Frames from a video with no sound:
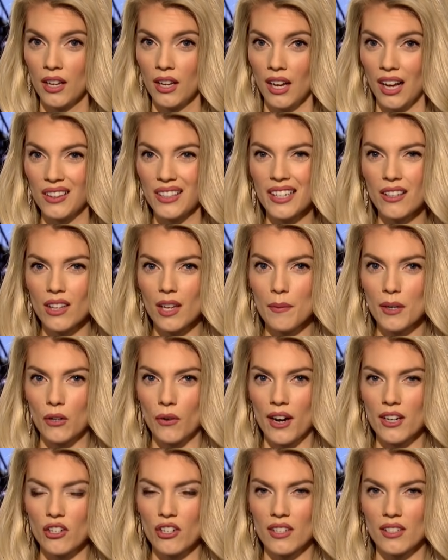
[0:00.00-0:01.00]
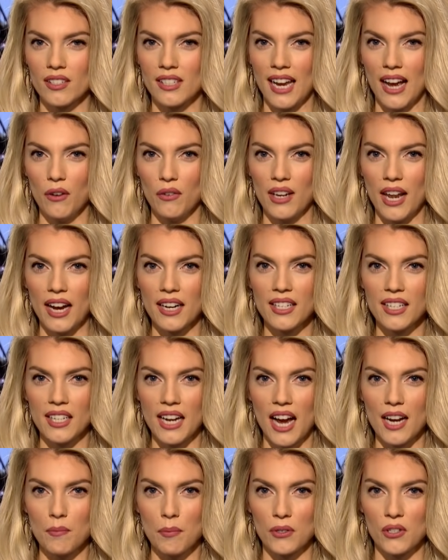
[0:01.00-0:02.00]
illegal immigration is down
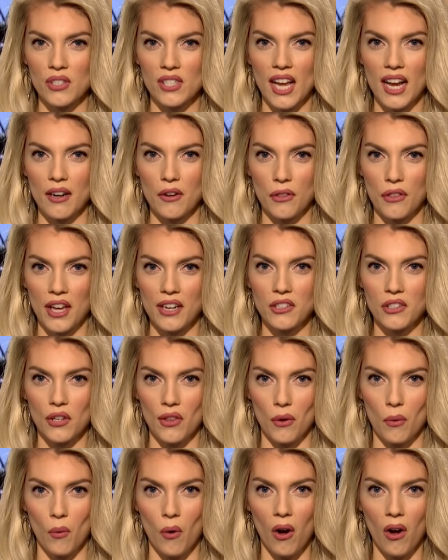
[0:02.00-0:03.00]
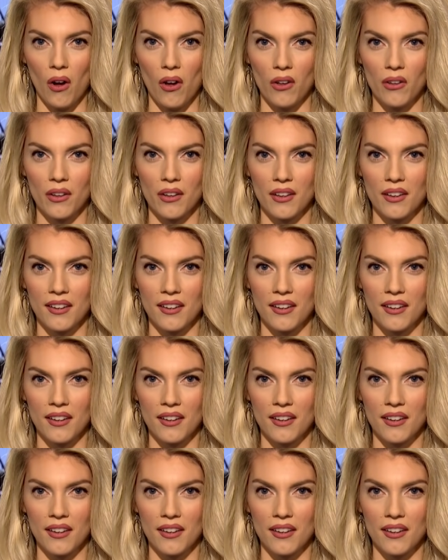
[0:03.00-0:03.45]
99% thanks to the wall.